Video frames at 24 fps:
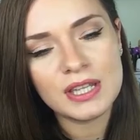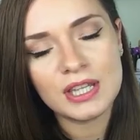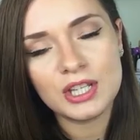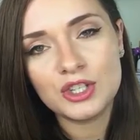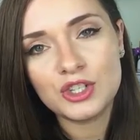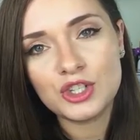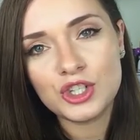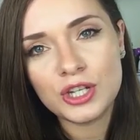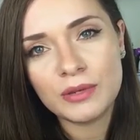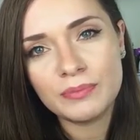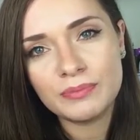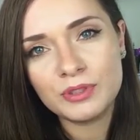It
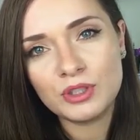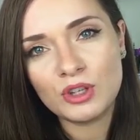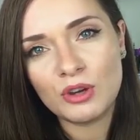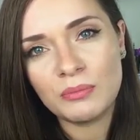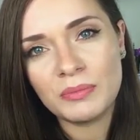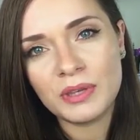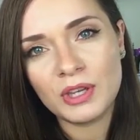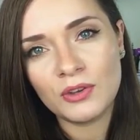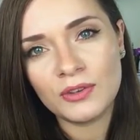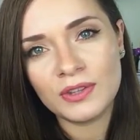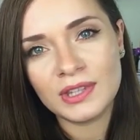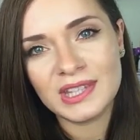chipped on
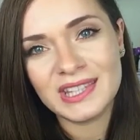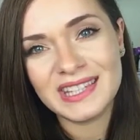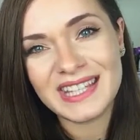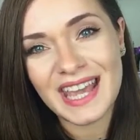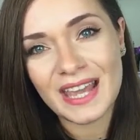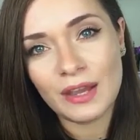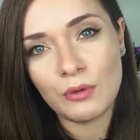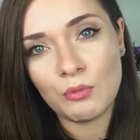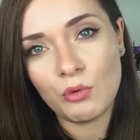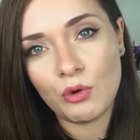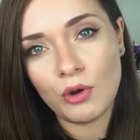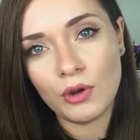me on
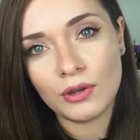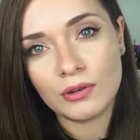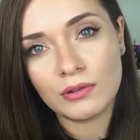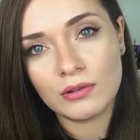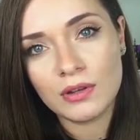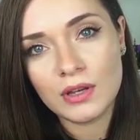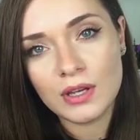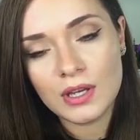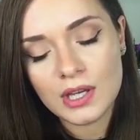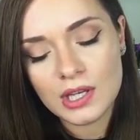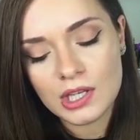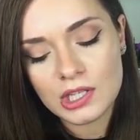day one,
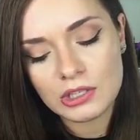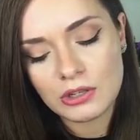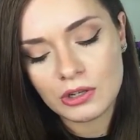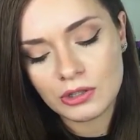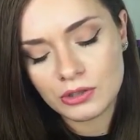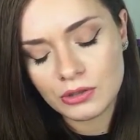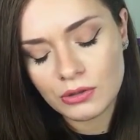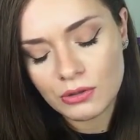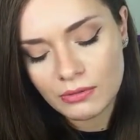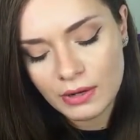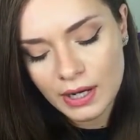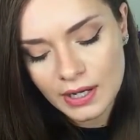so I
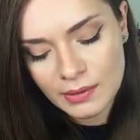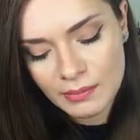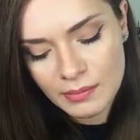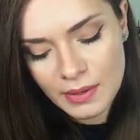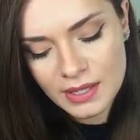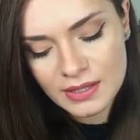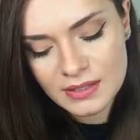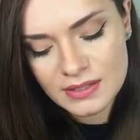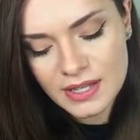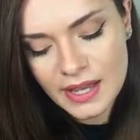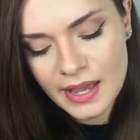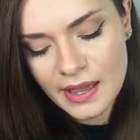don't
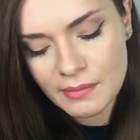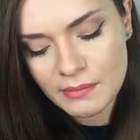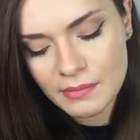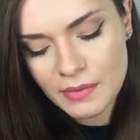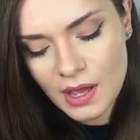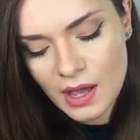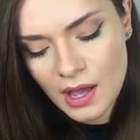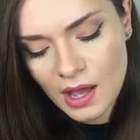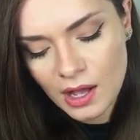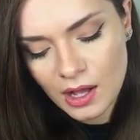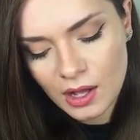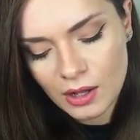recommend them.
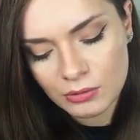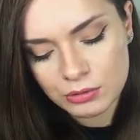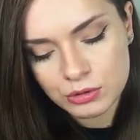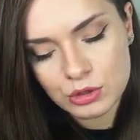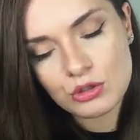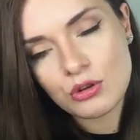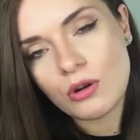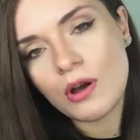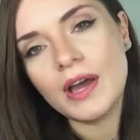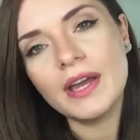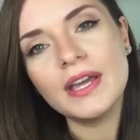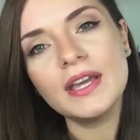
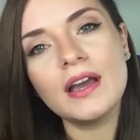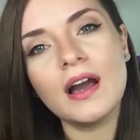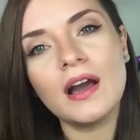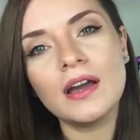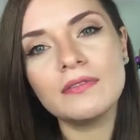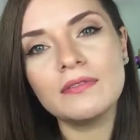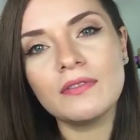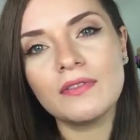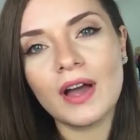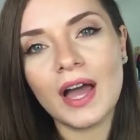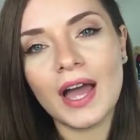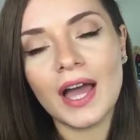
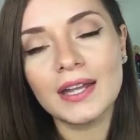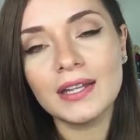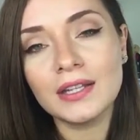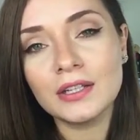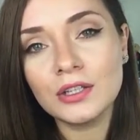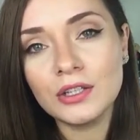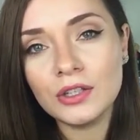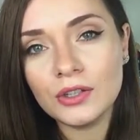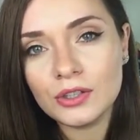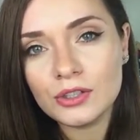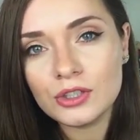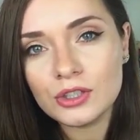I had a
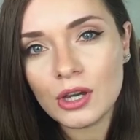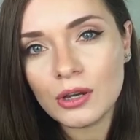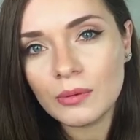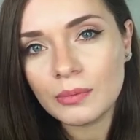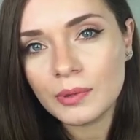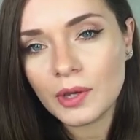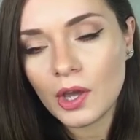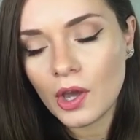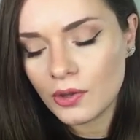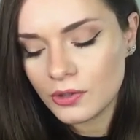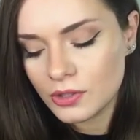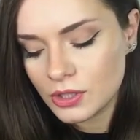good
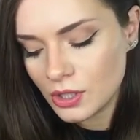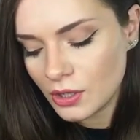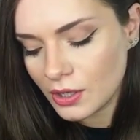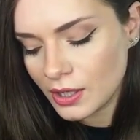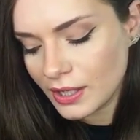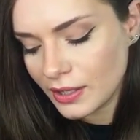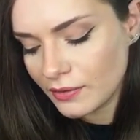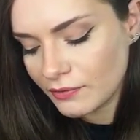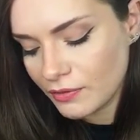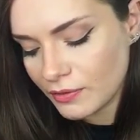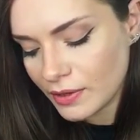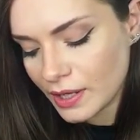top coat
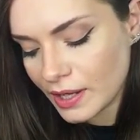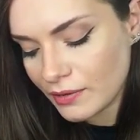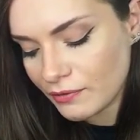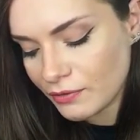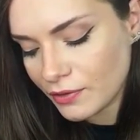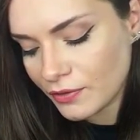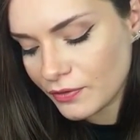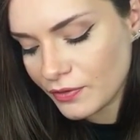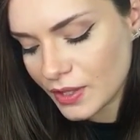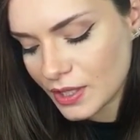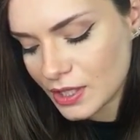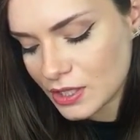on
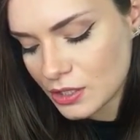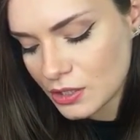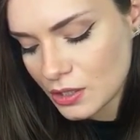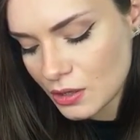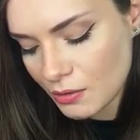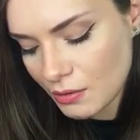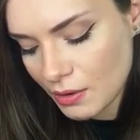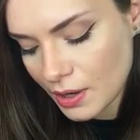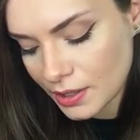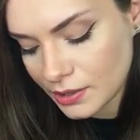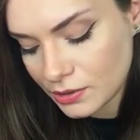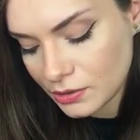everything,
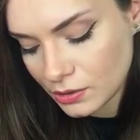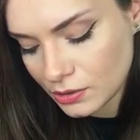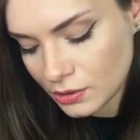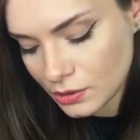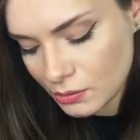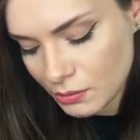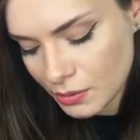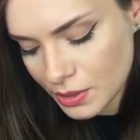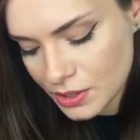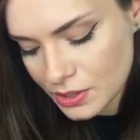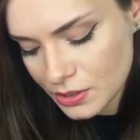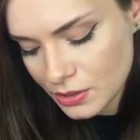so I don't
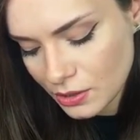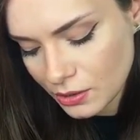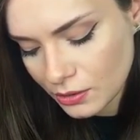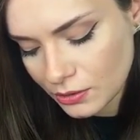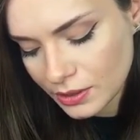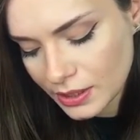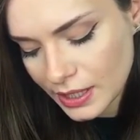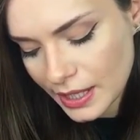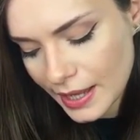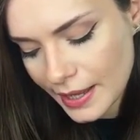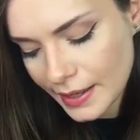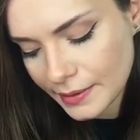know what's
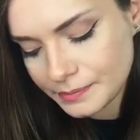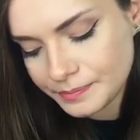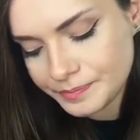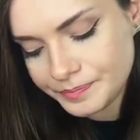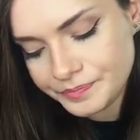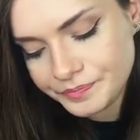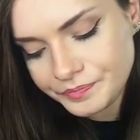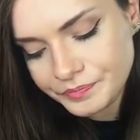gone there.